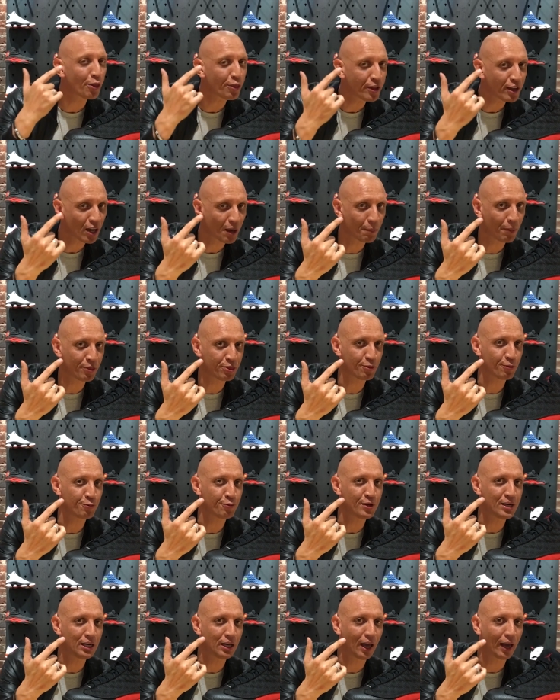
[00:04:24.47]
think about the
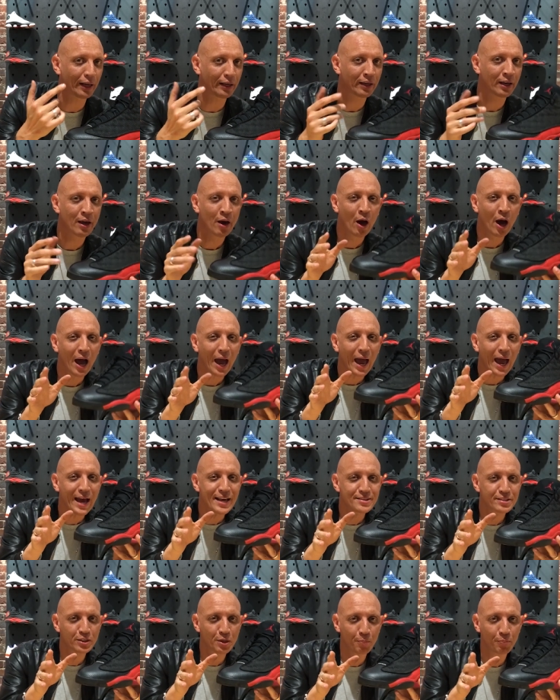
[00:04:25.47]
feline.
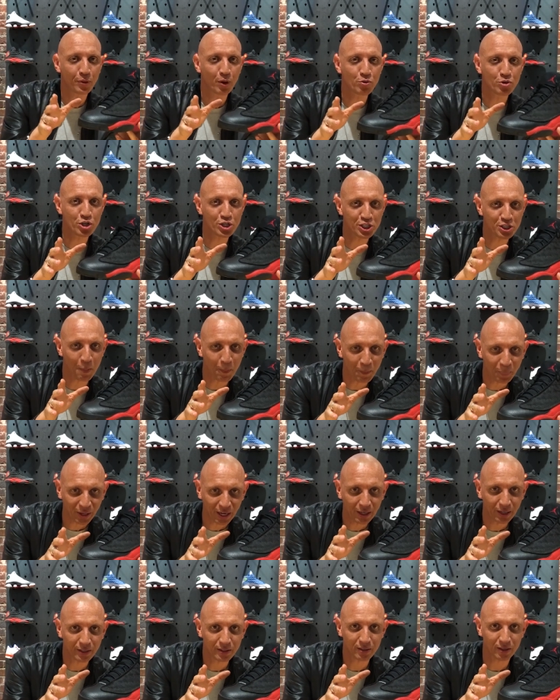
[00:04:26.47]
As it approaches the
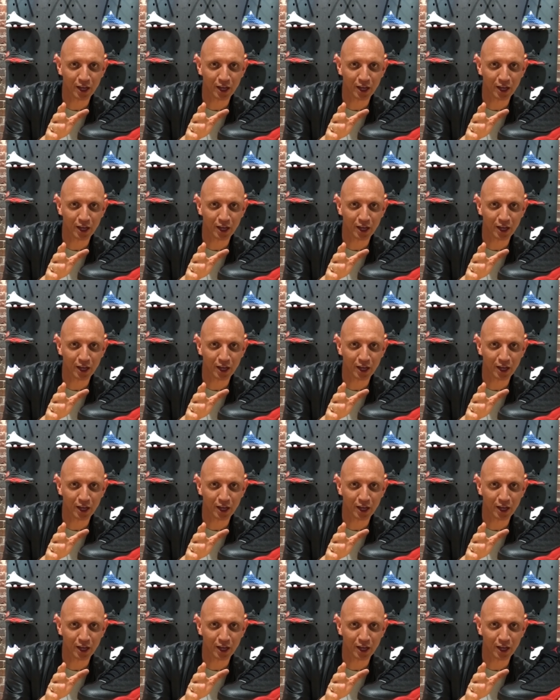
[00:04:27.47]
prey,